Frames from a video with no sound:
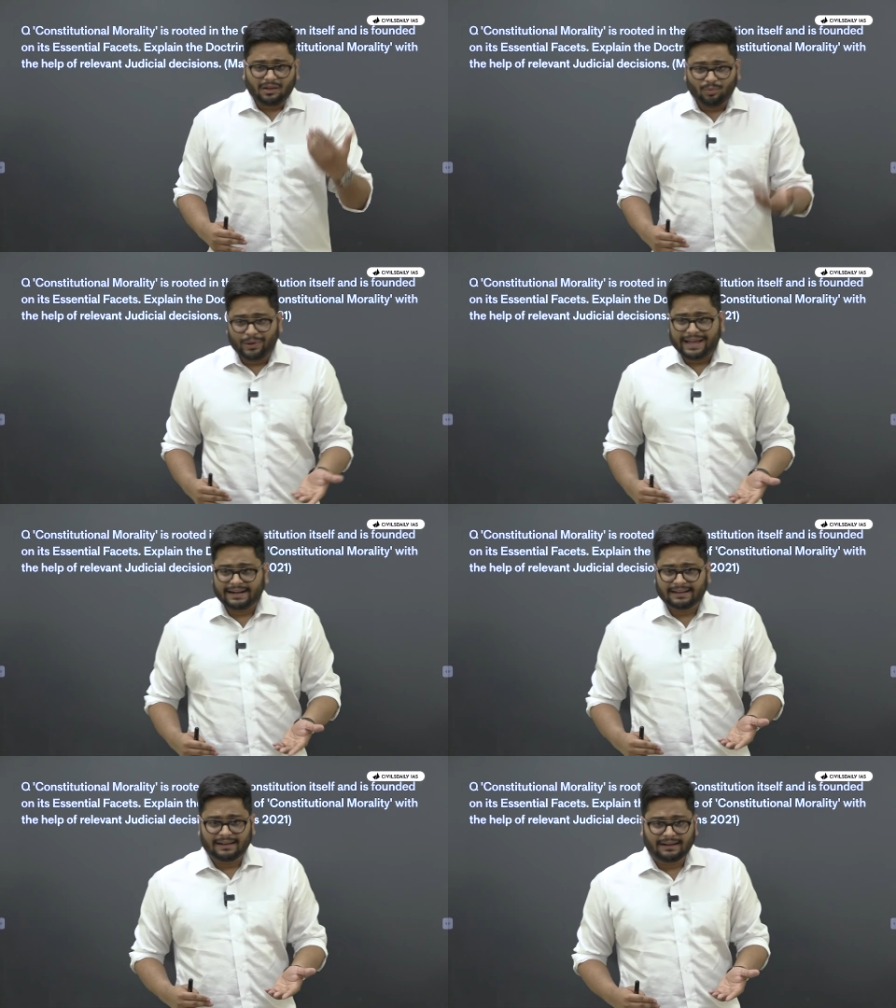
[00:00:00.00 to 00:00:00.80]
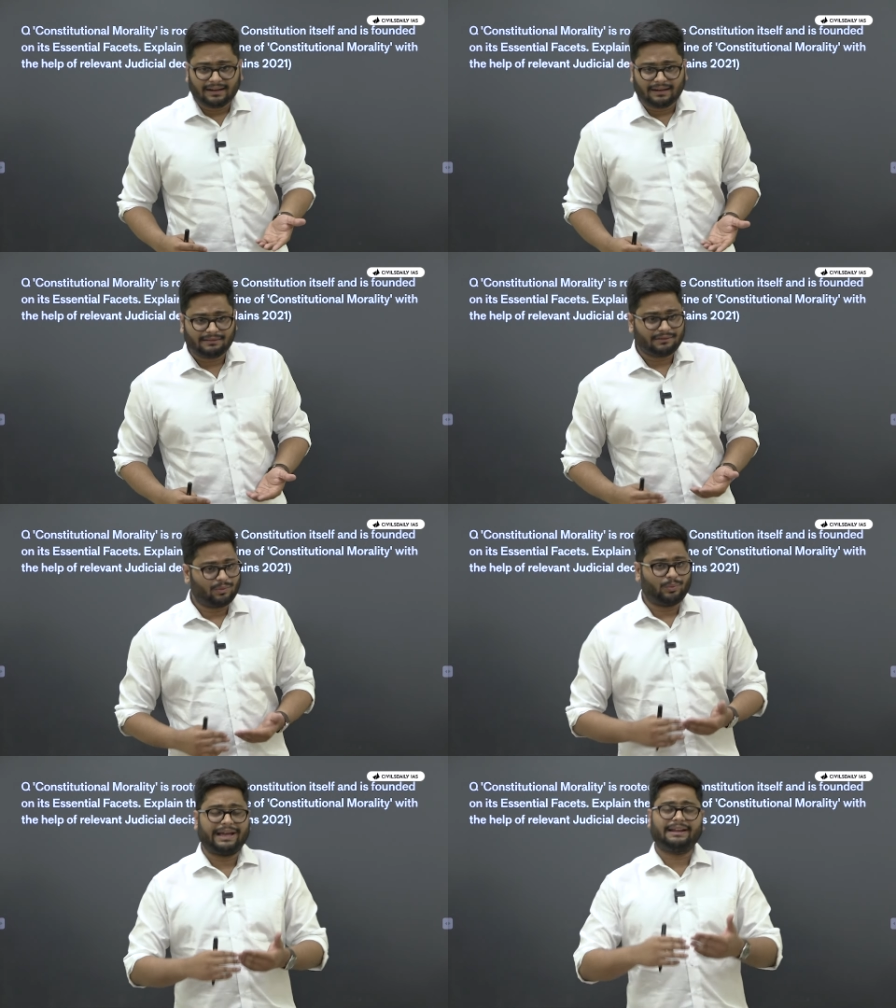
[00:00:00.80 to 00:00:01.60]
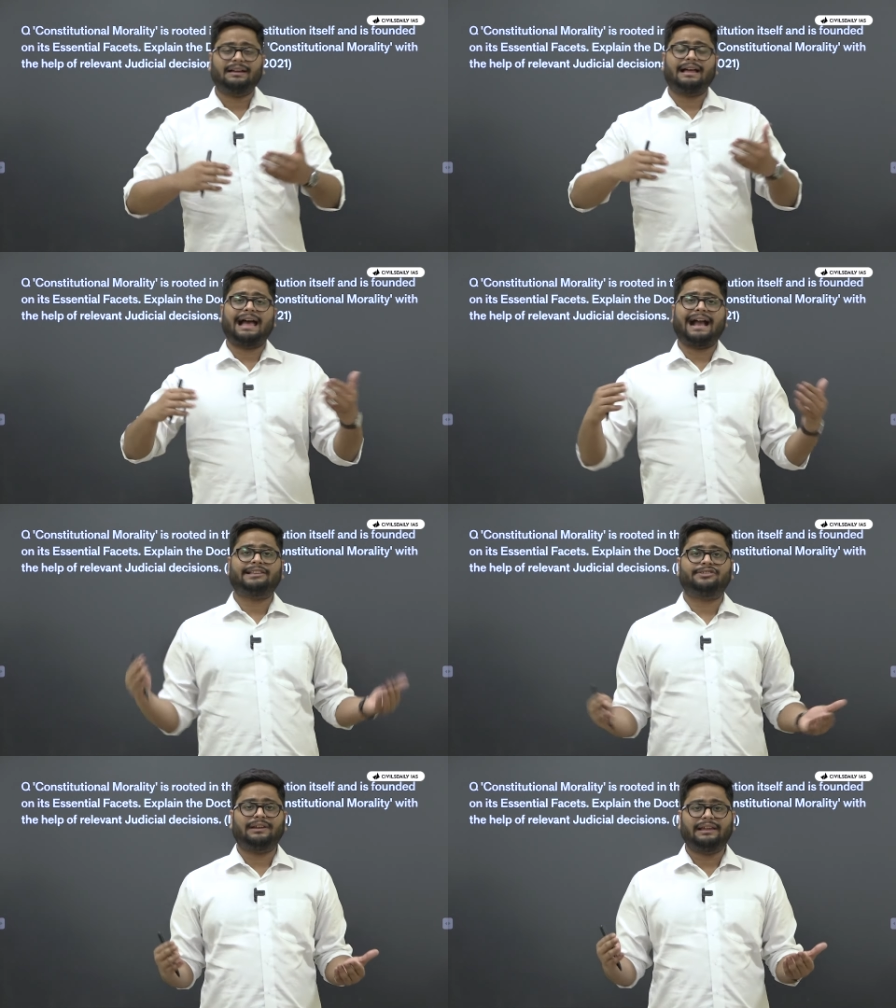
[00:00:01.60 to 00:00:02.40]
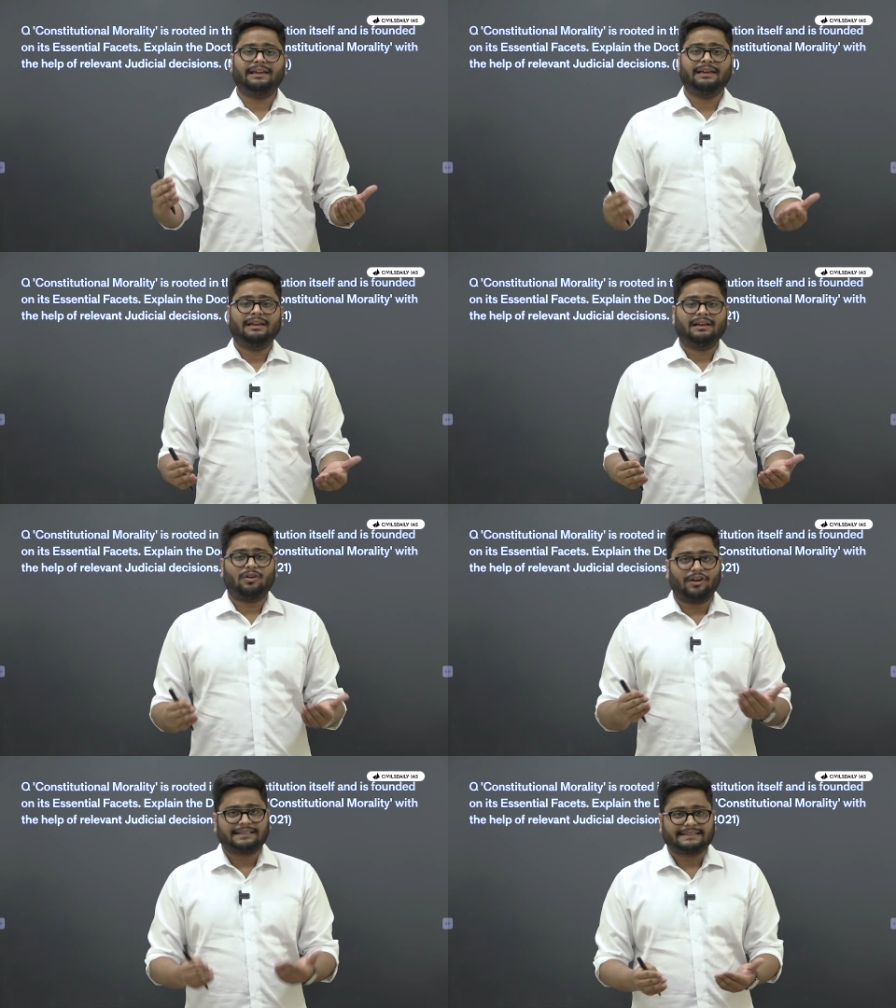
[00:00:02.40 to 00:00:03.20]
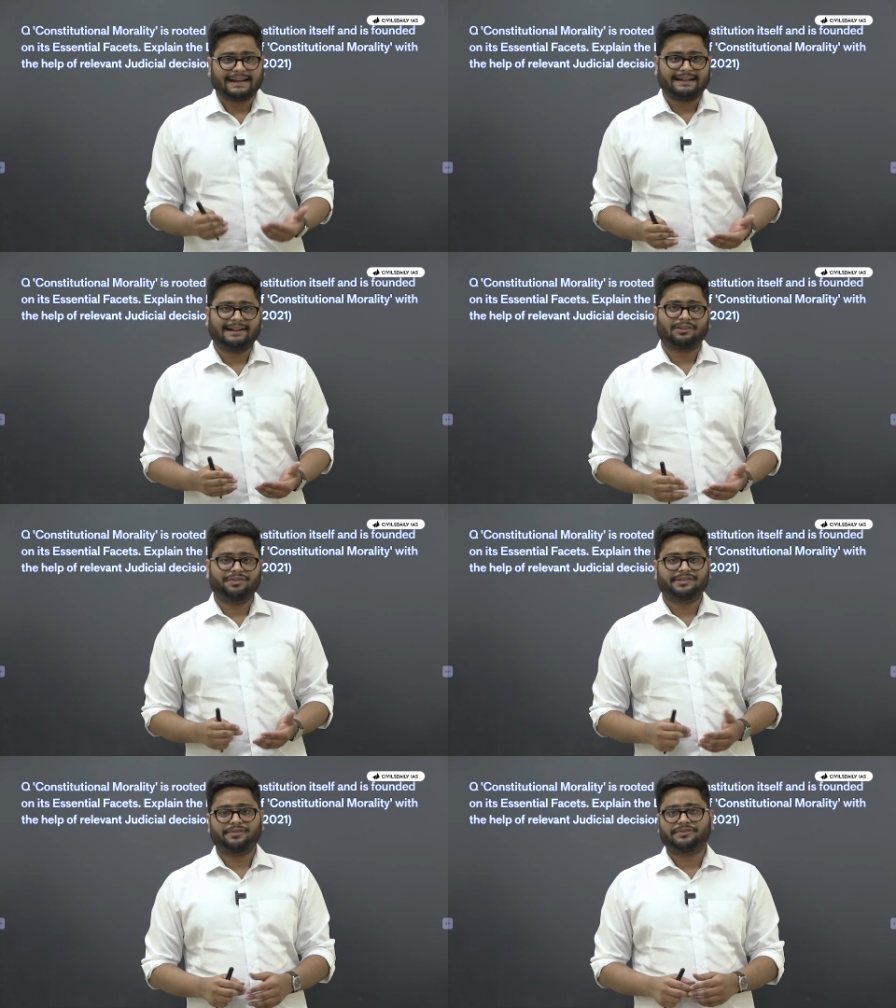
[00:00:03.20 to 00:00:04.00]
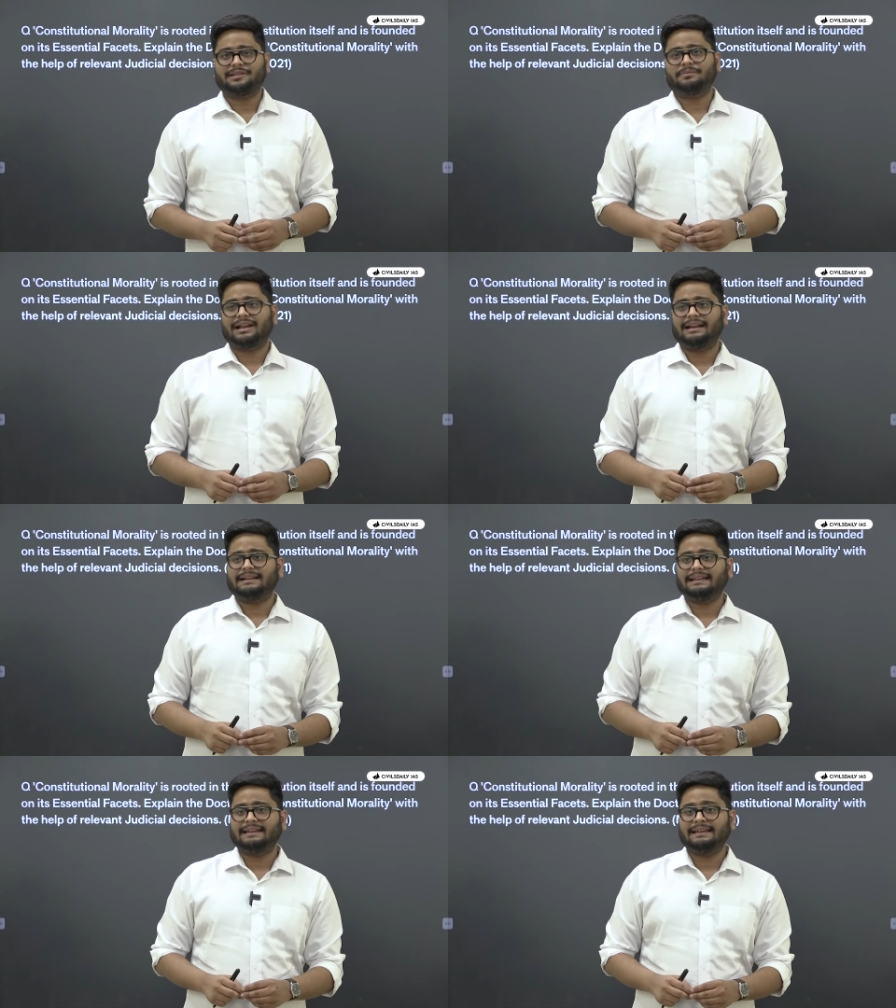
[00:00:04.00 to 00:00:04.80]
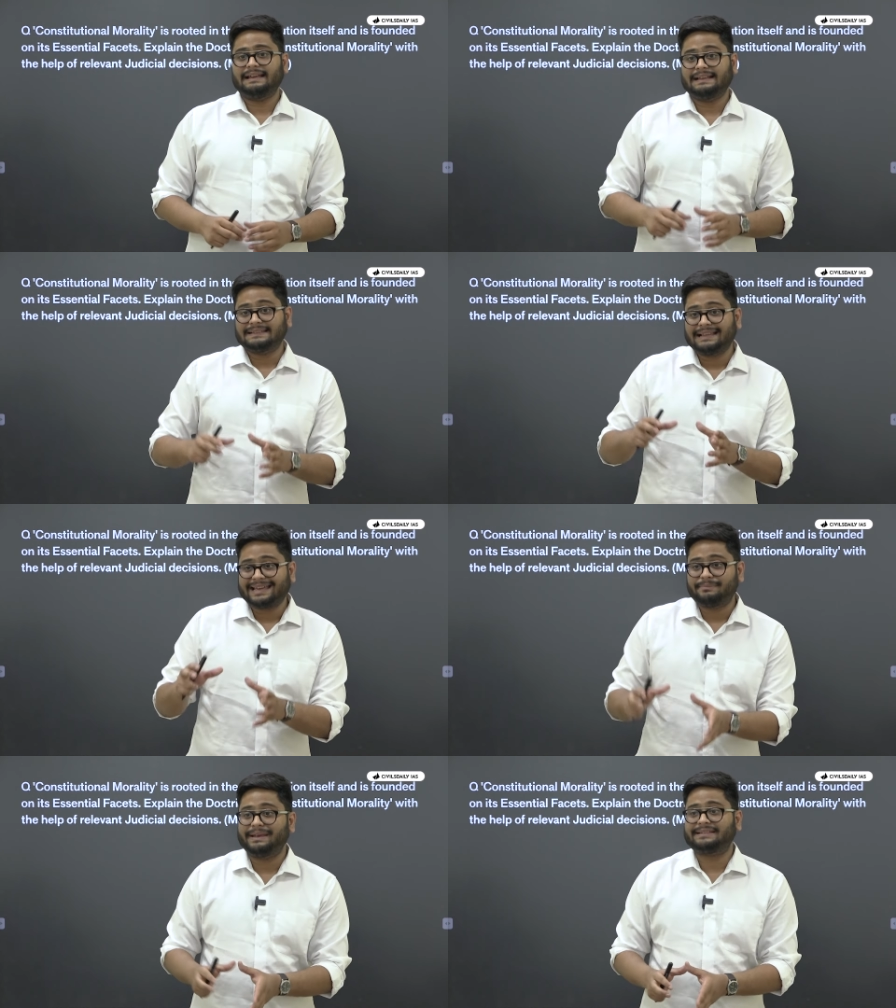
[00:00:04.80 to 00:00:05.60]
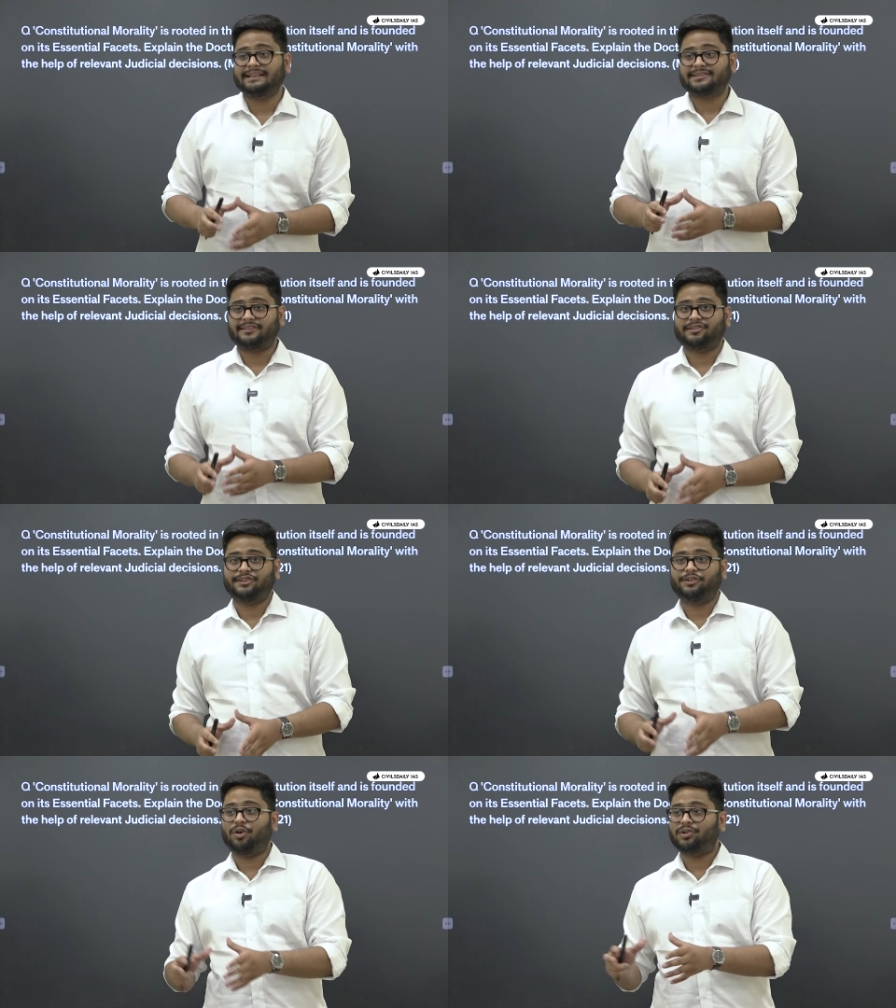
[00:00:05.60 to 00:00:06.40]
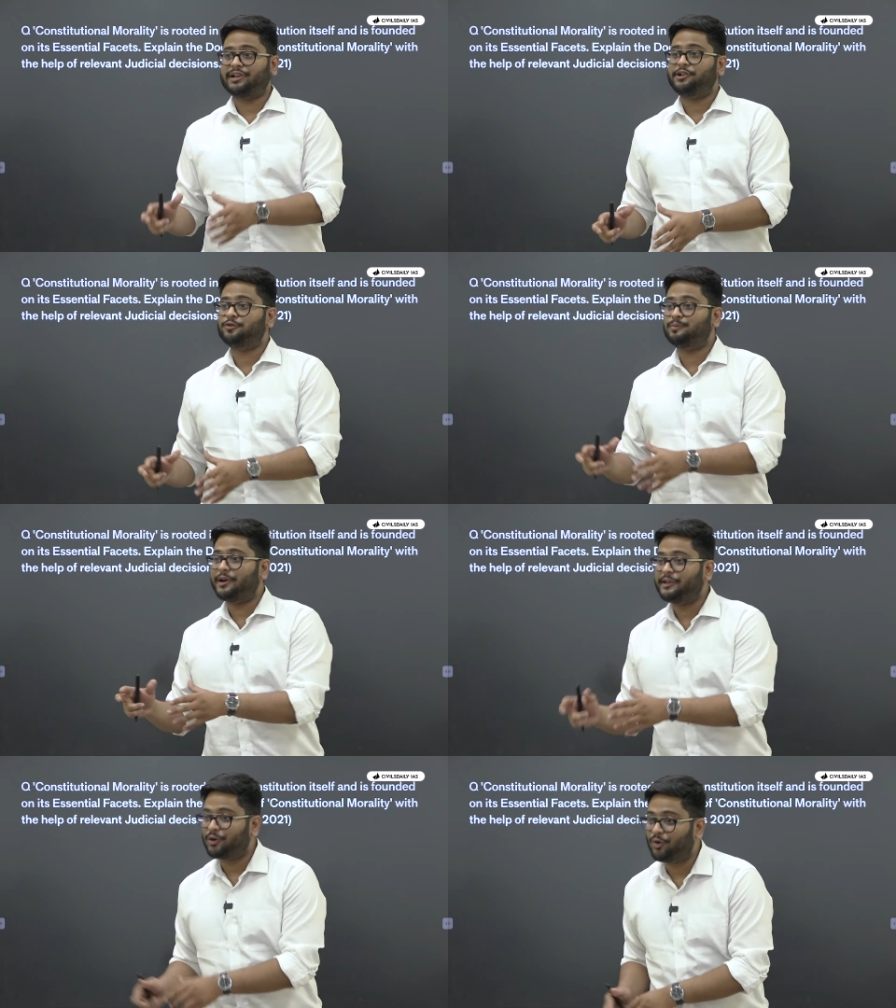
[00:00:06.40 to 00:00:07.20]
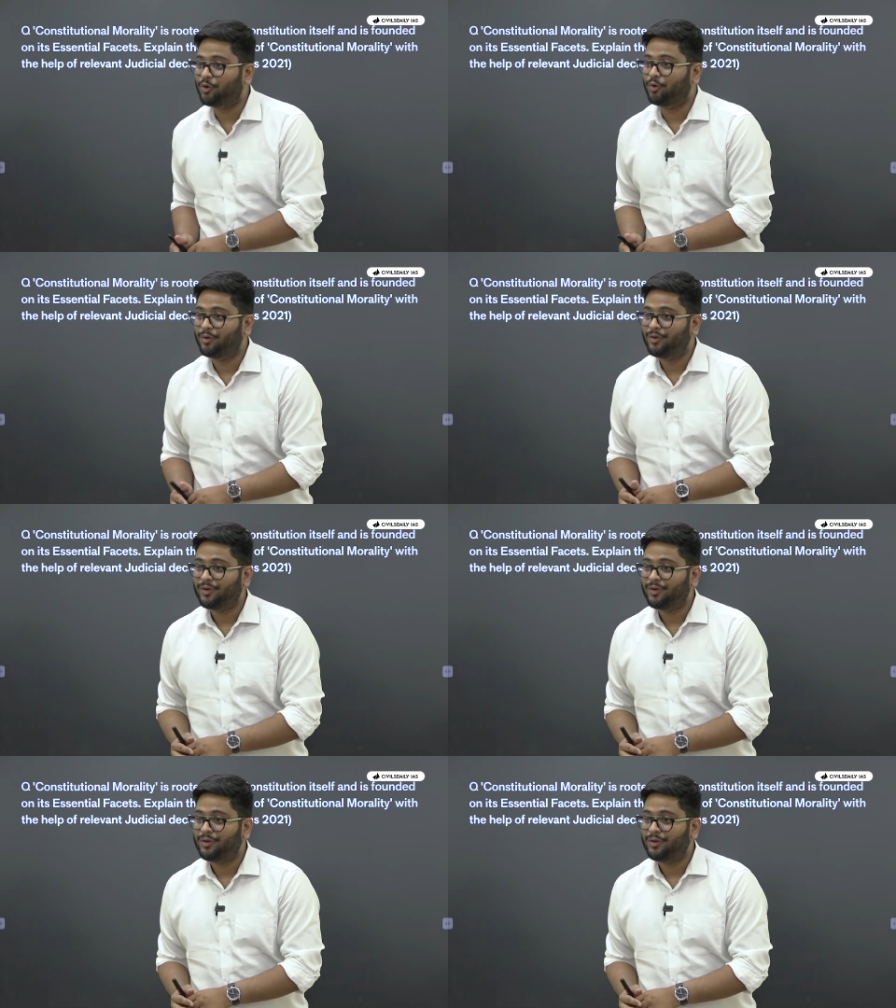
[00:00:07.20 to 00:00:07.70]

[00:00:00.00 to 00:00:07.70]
where uh, where actually court said that constitutional morality is like basic structure doctrine two point oh.